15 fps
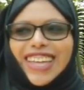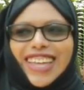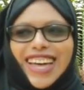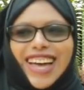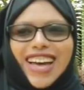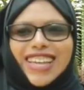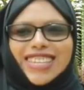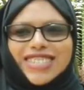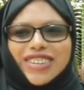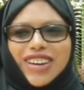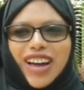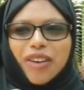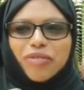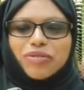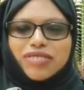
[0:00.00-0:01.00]
Yeah, so
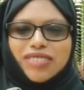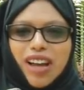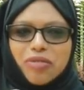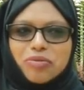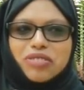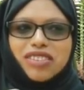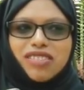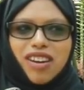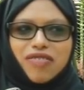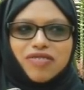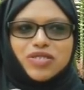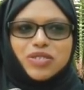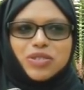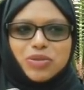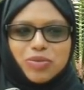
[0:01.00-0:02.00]
I would
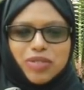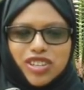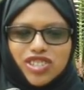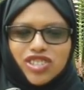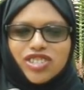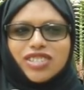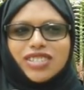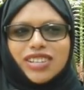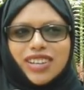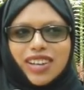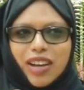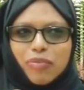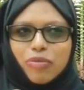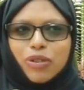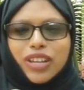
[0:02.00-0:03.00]
love to switch. Yeah,
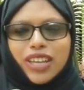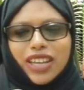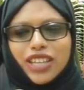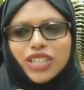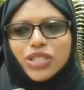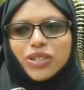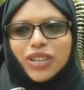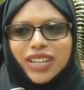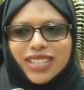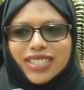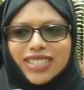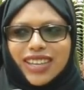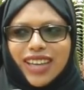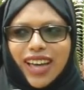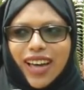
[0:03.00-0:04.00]
I'm looking into it.
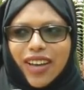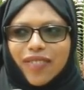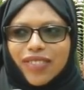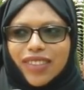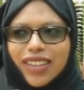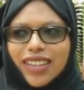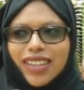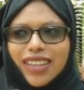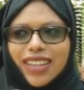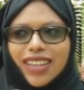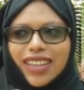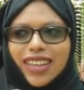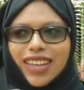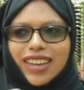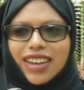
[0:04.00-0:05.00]
Yeah,
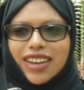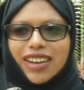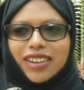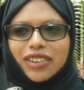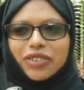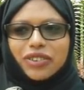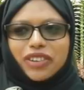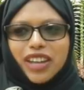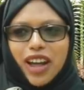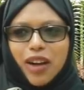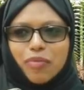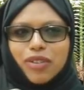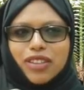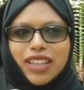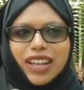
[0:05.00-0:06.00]
get a good
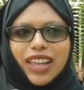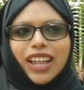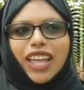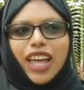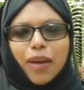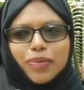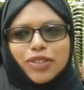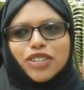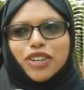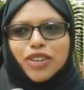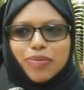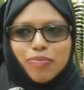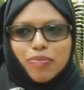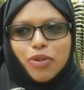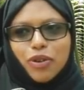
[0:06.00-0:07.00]
camera that can
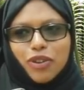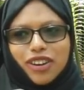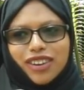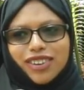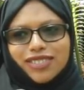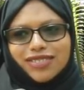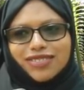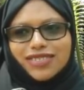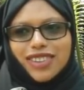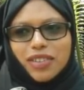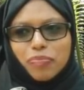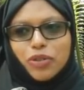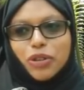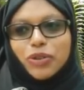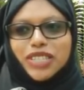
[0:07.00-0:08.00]
capture more
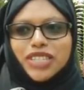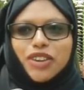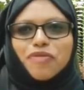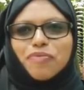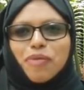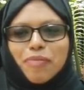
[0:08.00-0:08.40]
the beauty of